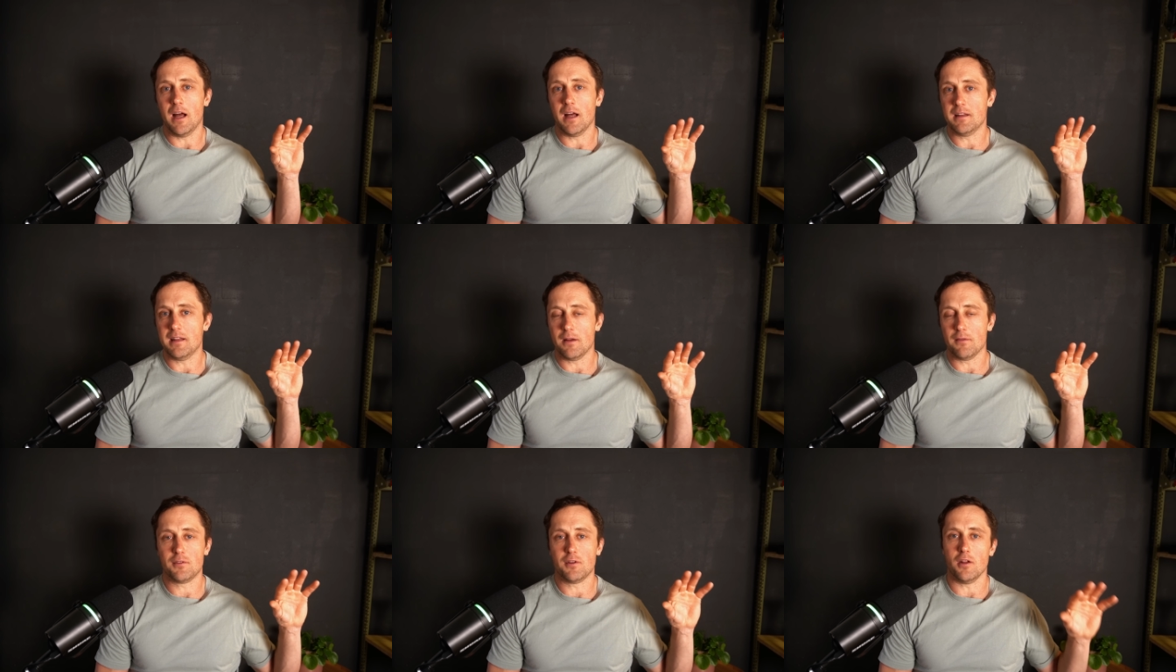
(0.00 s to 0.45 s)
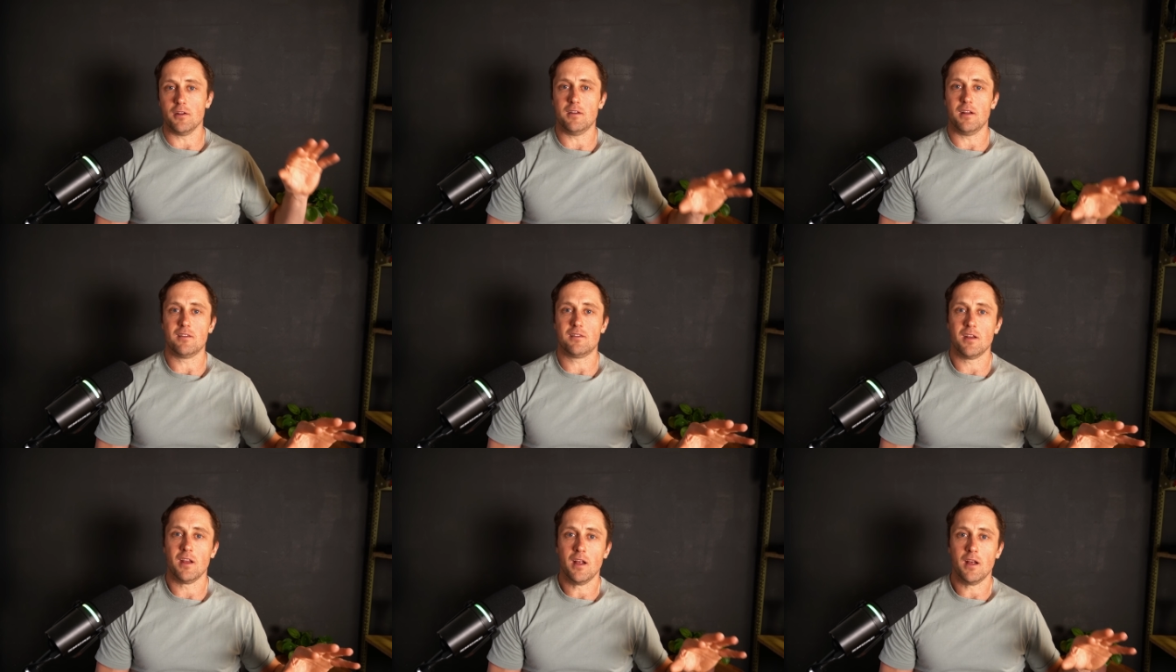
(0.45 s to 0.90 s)
they have done
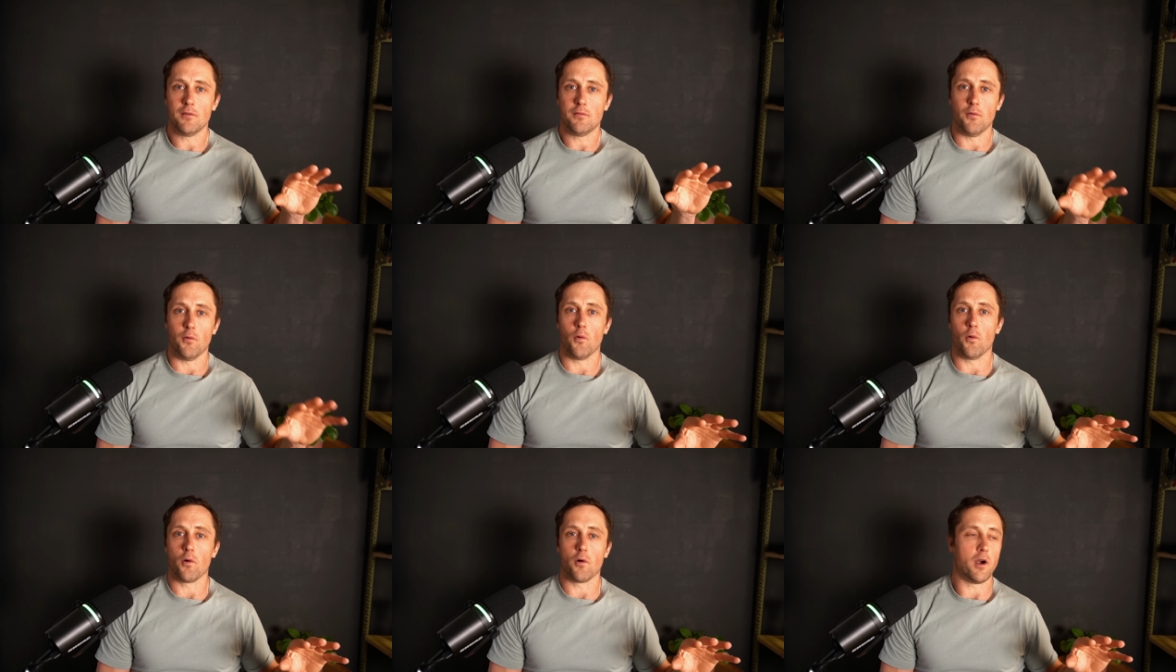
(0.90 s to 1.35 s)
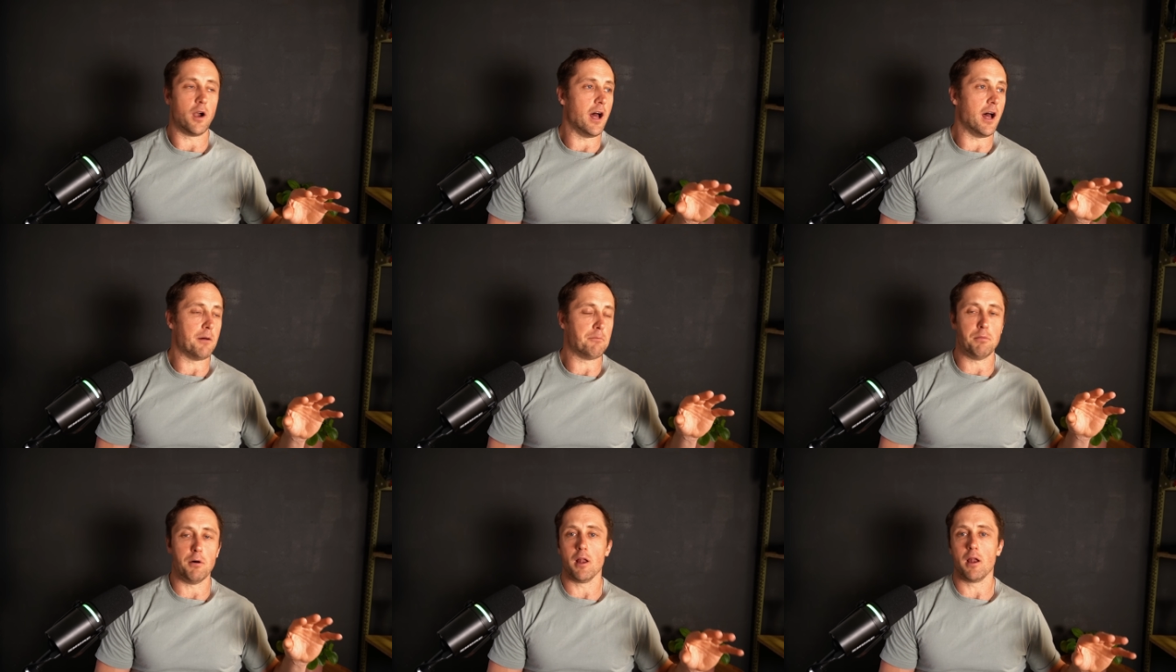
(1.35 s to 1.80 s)
this for
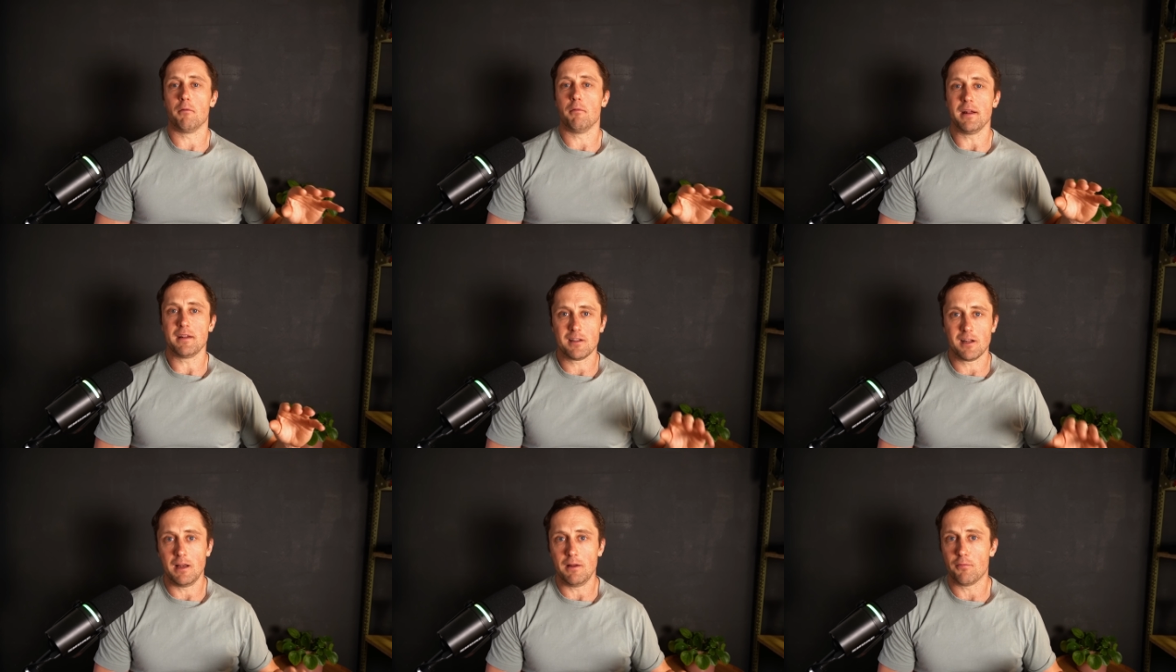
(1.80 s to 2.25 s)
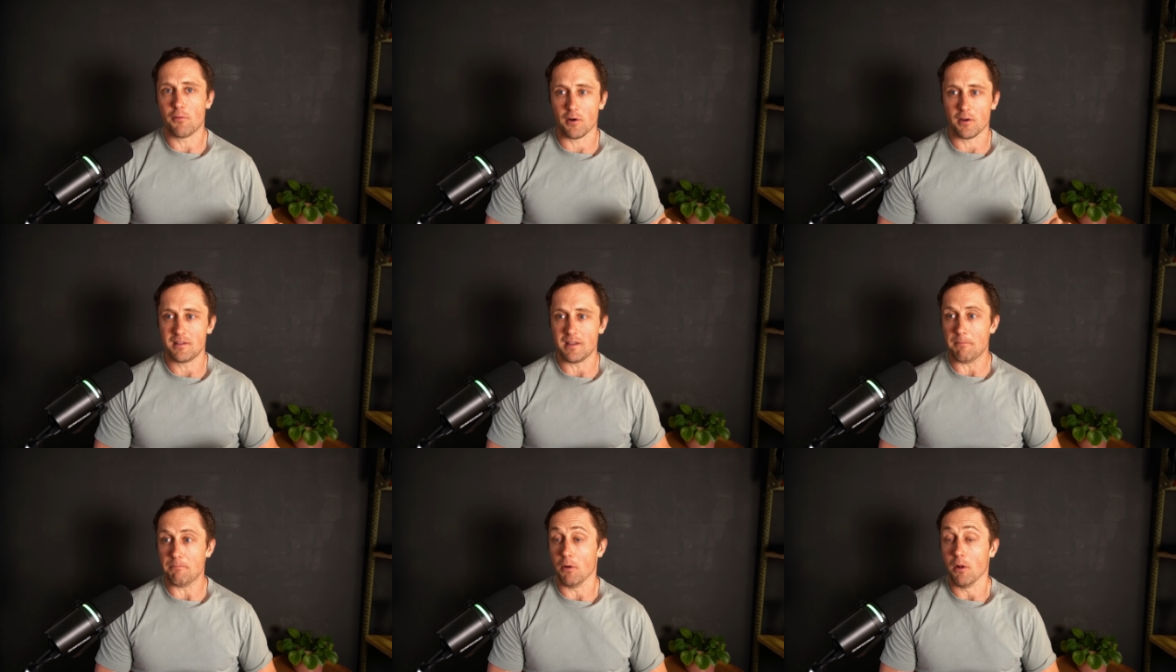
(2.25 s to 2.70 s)
Paula Radcliffe, for
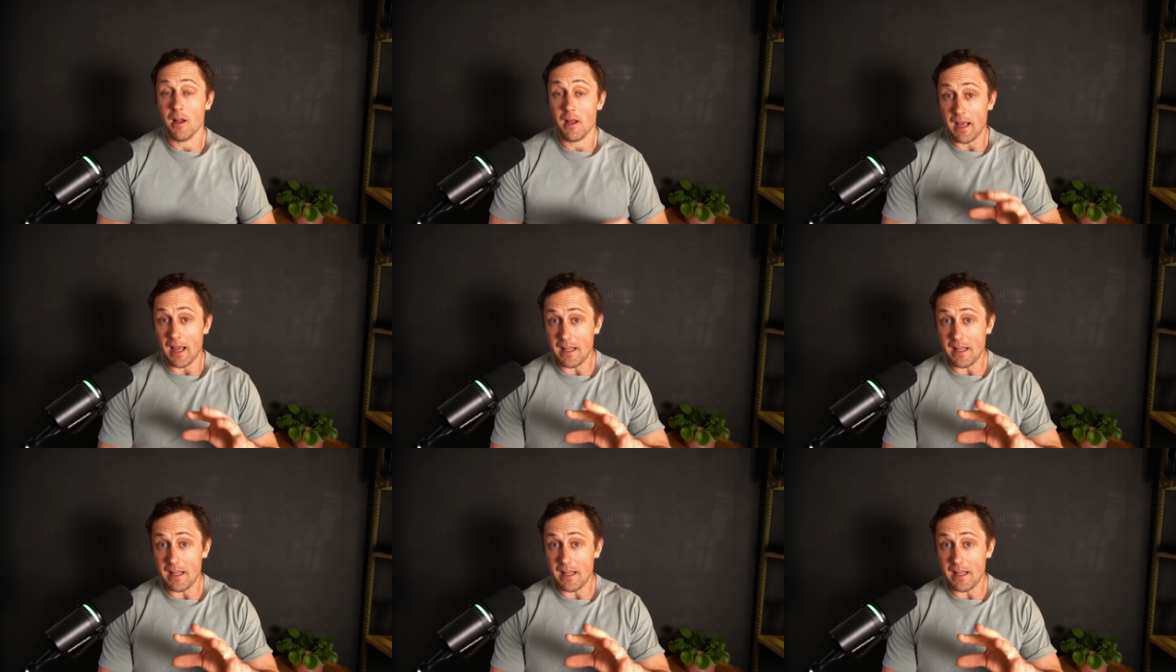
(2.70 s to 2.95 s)
example,